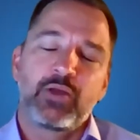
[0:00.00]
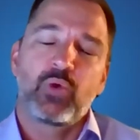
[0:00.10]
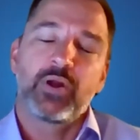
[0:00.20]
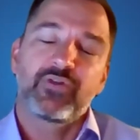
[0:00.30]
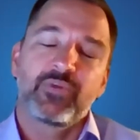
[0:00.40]

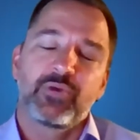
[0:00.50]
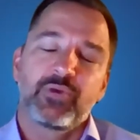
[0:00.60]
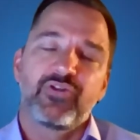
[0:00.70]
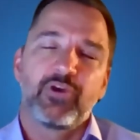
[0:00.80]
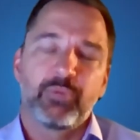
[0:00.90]
quite some
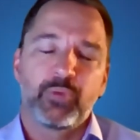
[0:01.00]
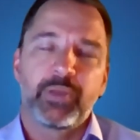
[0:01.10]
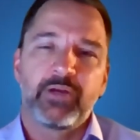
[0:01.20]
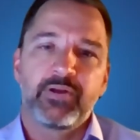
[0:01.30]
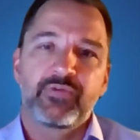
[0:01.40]
considerable
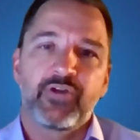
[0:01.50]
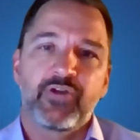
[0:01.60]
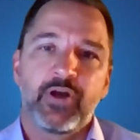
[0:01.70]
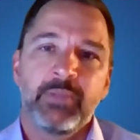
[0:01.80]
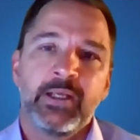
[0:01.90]
period of
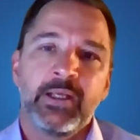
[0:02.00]
time,